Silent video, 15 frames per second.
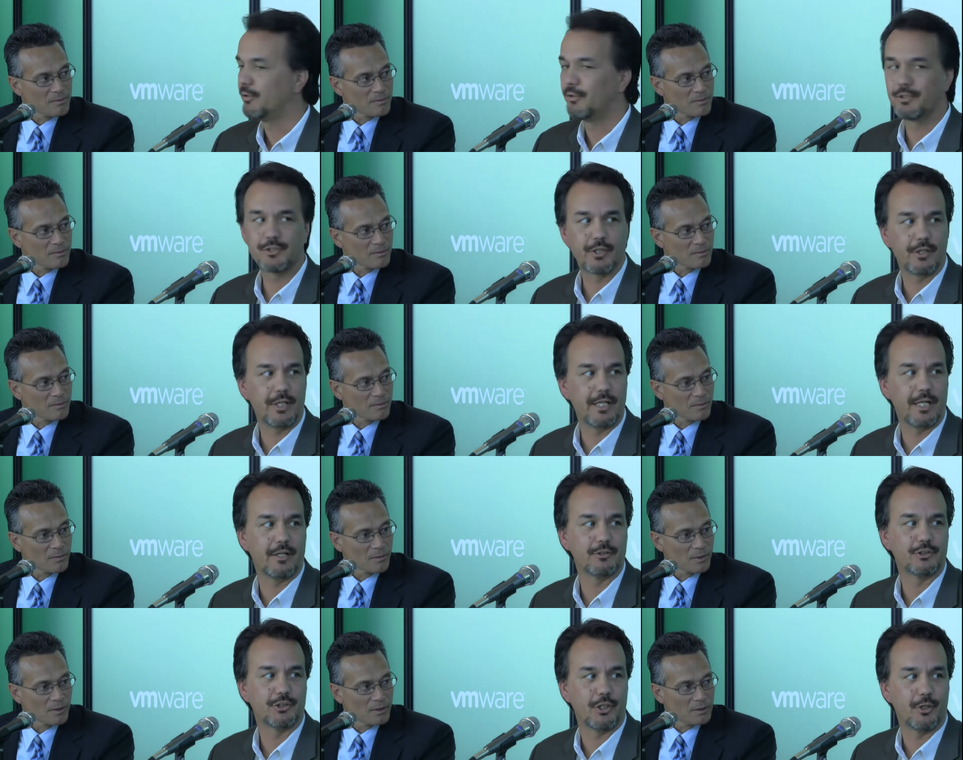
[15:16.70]
Speaker 1: We're starting to now
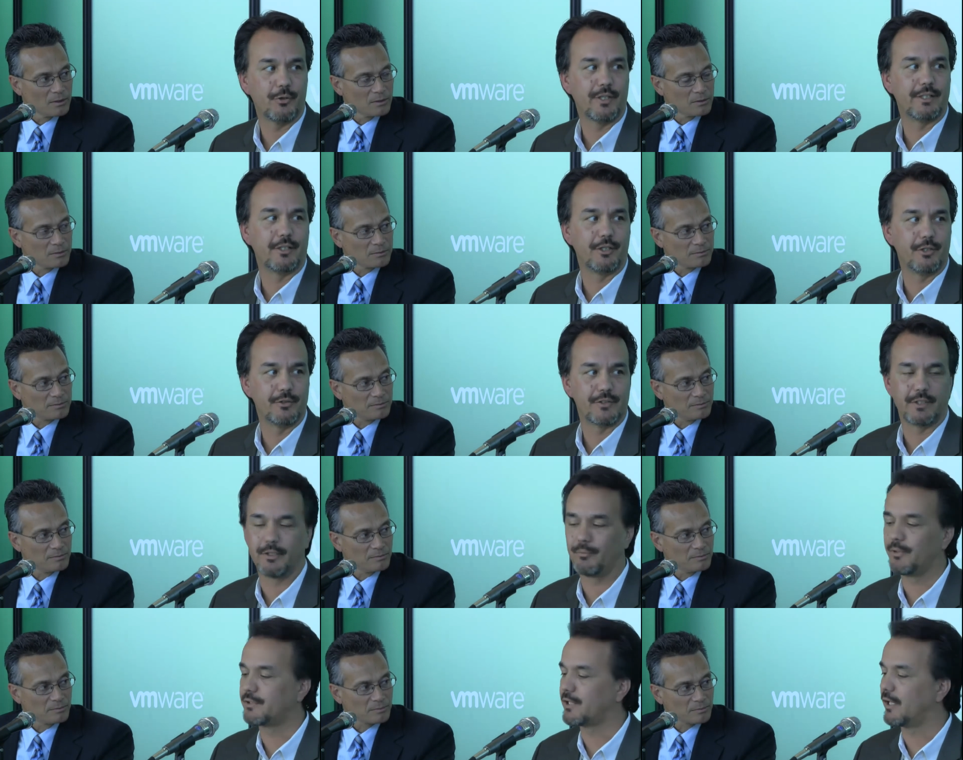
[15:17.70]
show that they're using
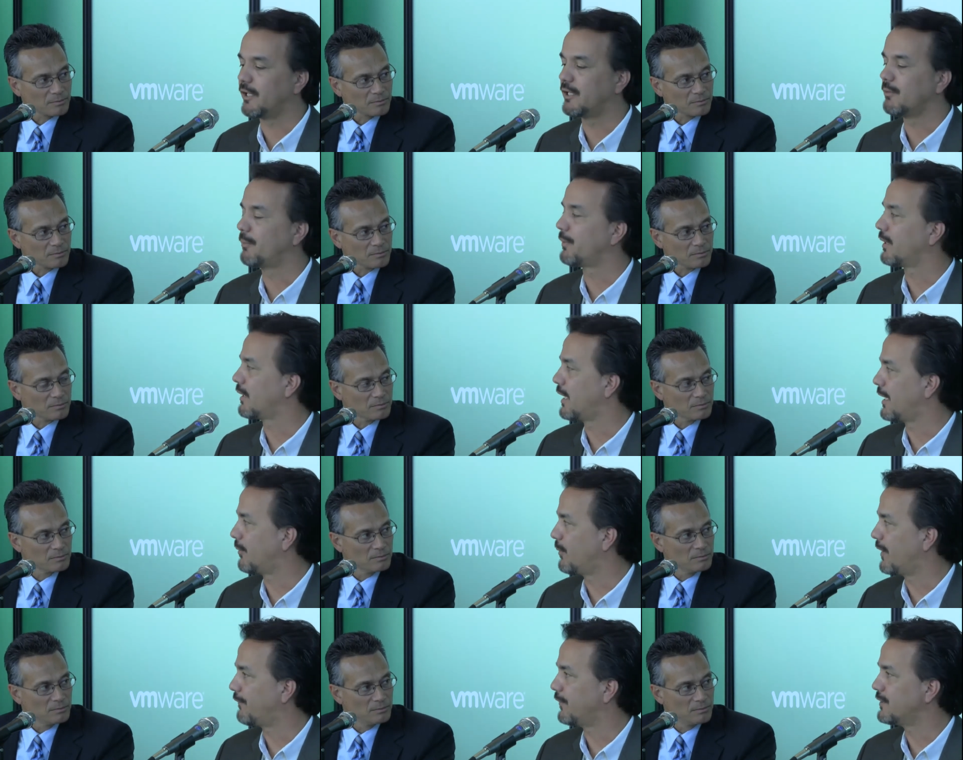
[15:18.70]
it. We're starting to come up with a lot of
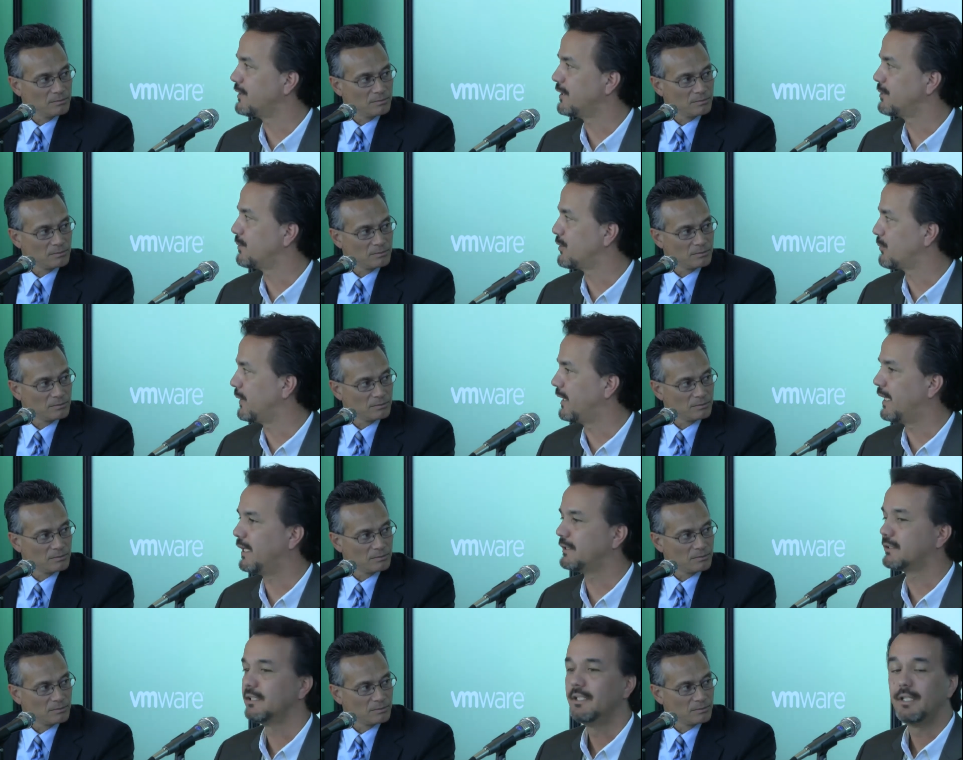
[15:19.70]
references between
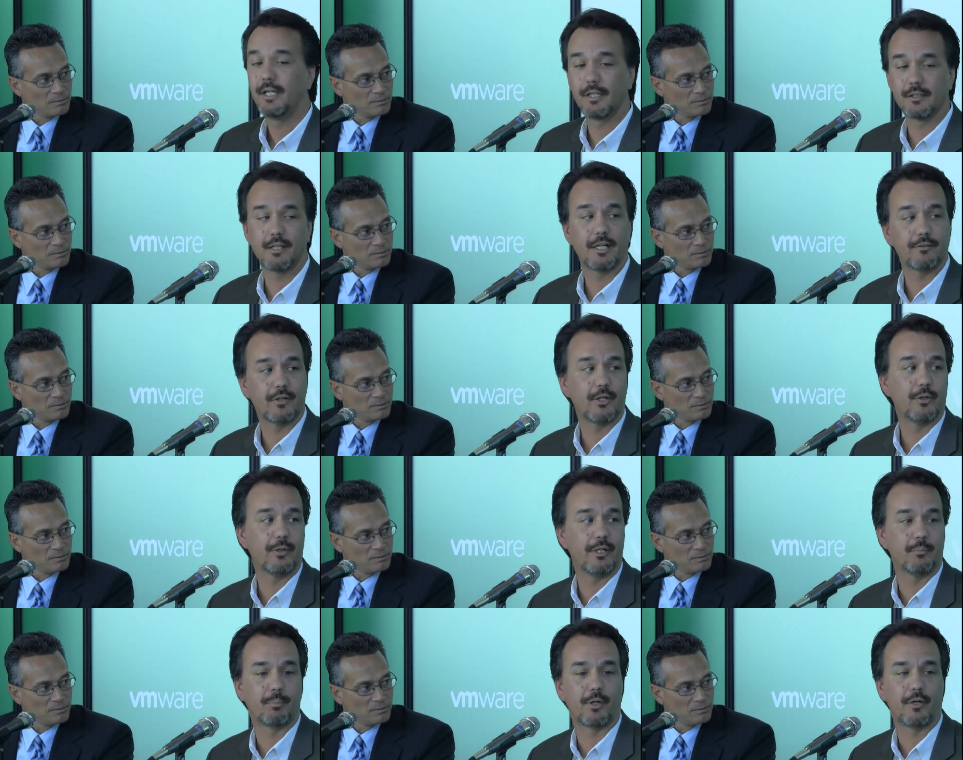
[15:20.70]
us and a lot of our
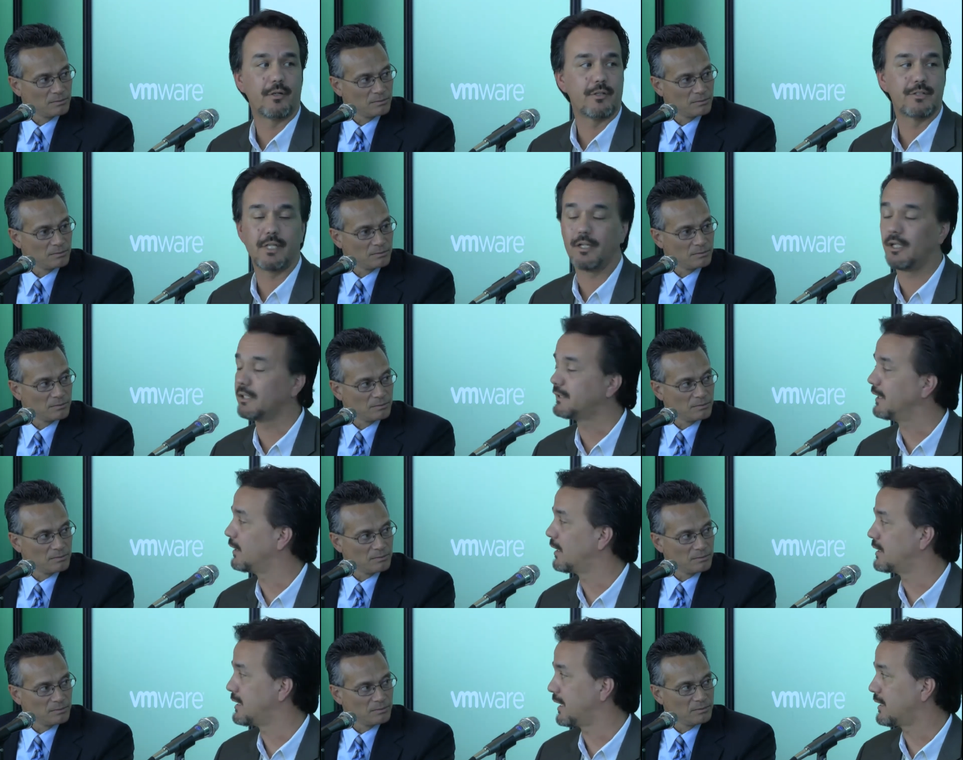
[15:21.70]
OEM partners. They all sell
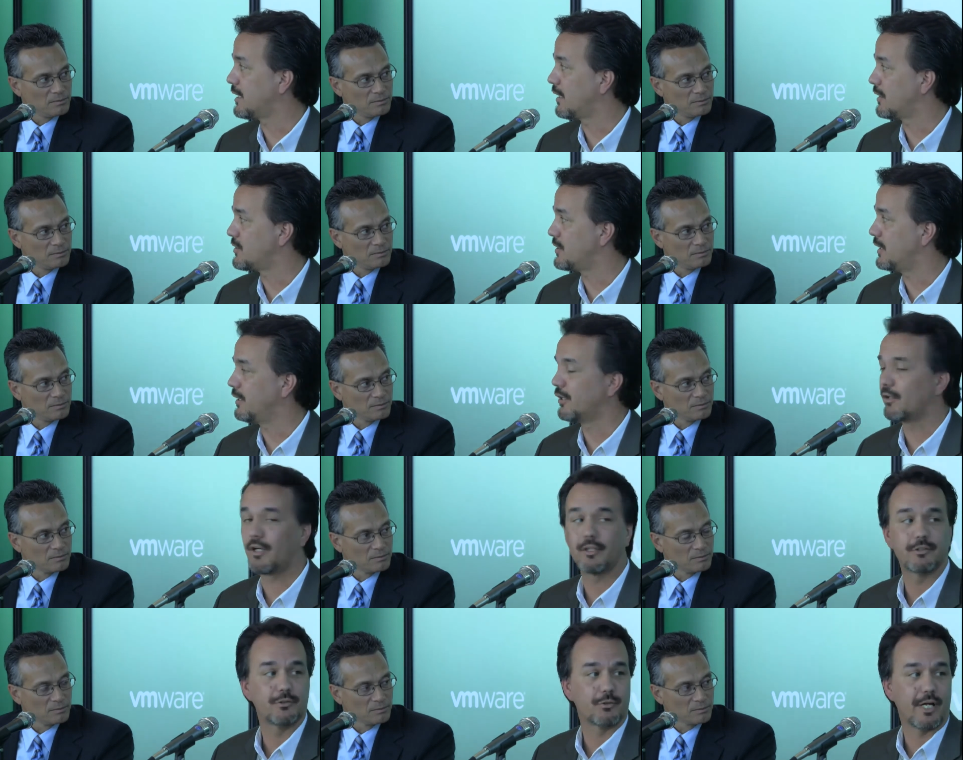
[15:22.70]
our technology and they're
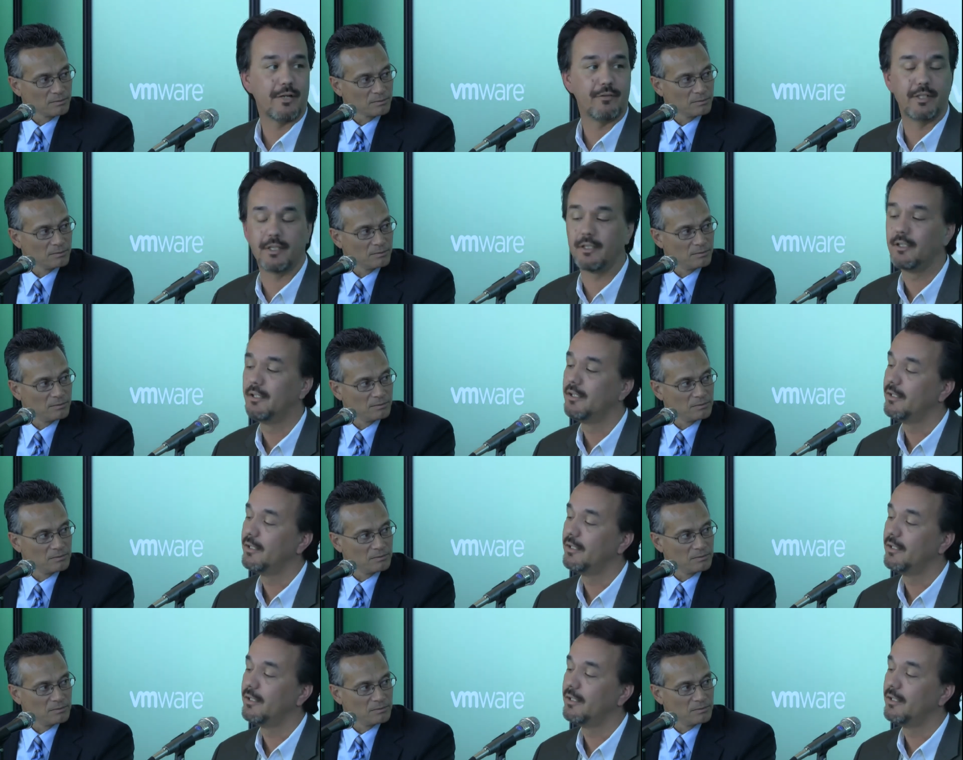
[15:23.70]
all driving it.